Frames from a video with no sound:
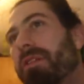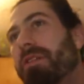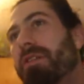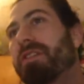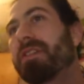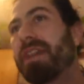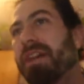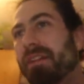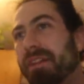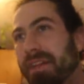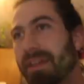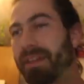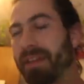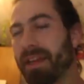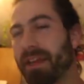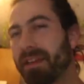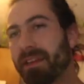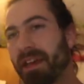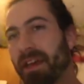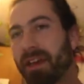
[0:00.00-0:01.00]
to sell it
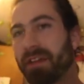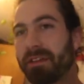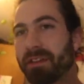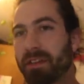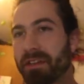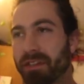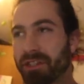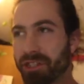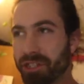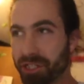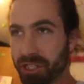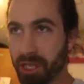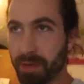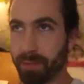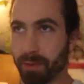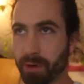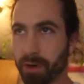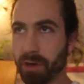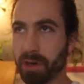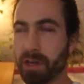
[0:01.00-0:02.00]
and get a
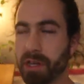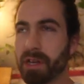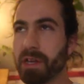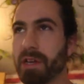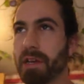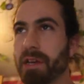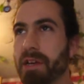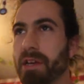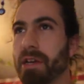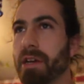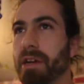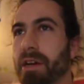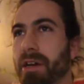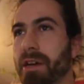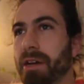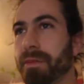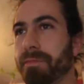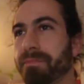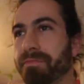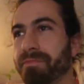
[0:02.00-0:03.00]
cheaper,
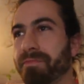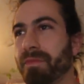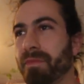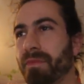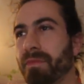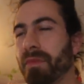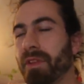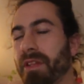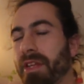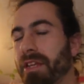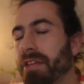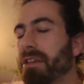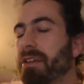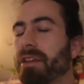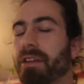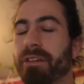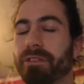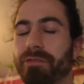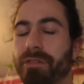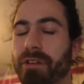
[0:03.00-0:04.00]
um, like you can
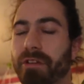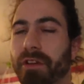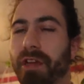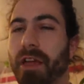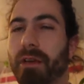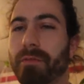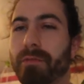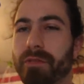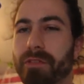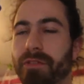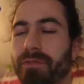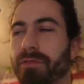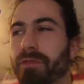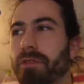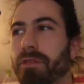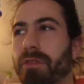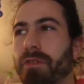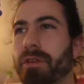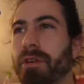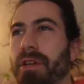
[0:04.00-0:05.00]
get trail cameras
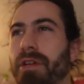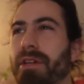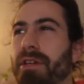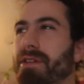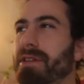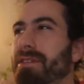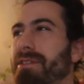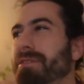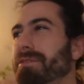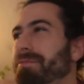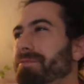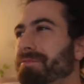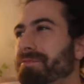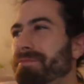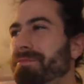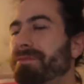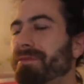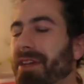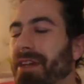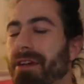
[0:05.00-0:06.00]
for
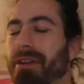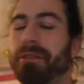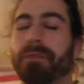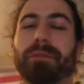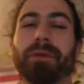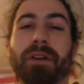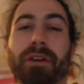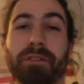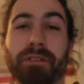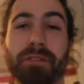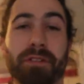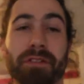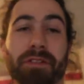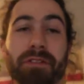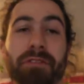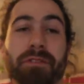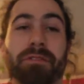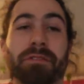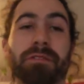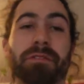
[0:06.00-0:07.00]
like a hundred bucks.
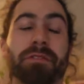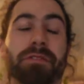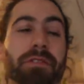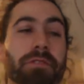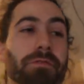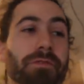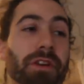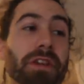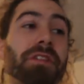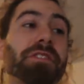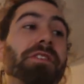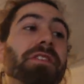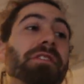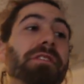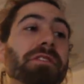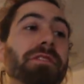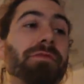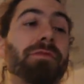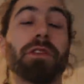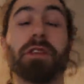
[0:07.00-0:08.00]
So if I could sell
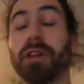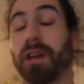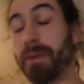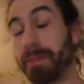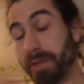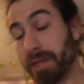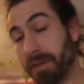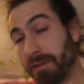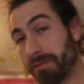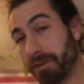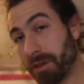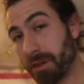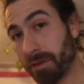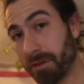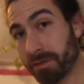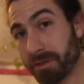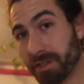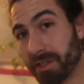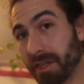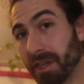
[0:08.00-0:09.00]
this for a couple hundred
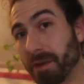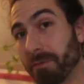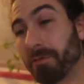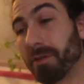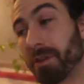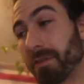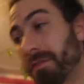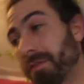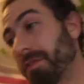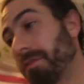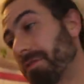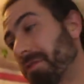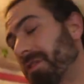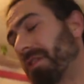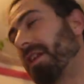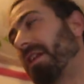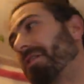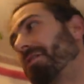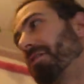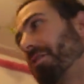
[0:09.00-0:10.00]
dollars and get one of those,
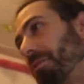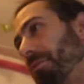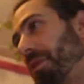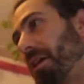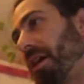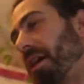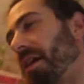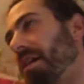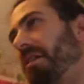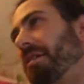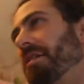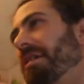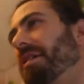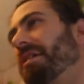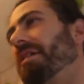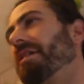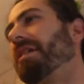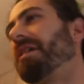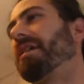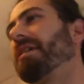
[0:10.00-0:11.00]
then I'd still be ahead
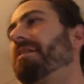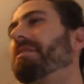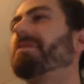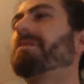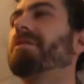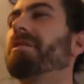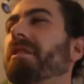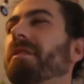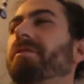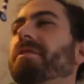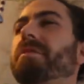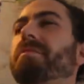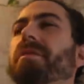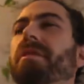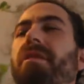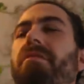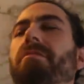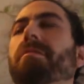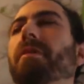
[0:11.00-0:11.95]
and still have something that